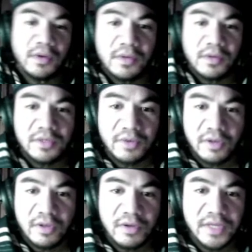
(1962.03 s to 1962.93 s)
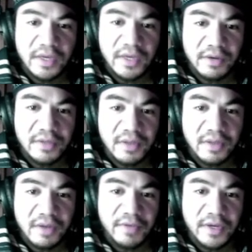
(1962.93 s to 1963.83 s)
So in closing, I know this is a long
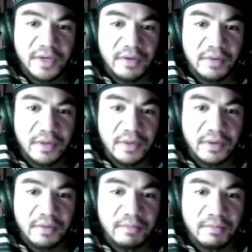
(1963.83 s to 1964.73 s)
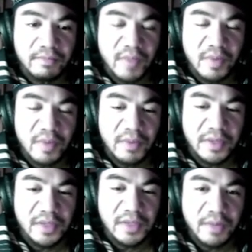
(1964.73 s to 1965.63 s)
video. Uh, maybe I might
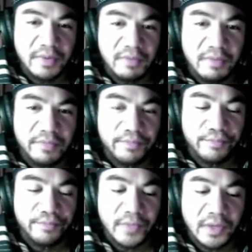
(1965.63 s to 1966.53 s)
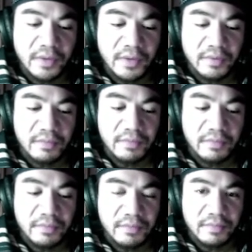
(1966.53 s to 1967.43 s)
stop it and
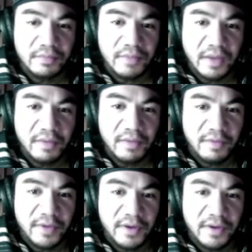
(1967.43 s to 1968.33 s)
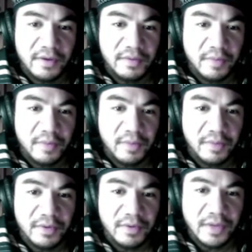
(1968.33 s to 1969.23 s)
make a third video. Probably will
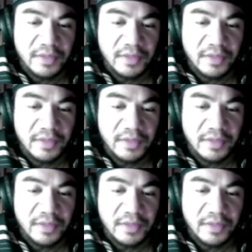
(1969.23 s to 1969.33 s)
do that.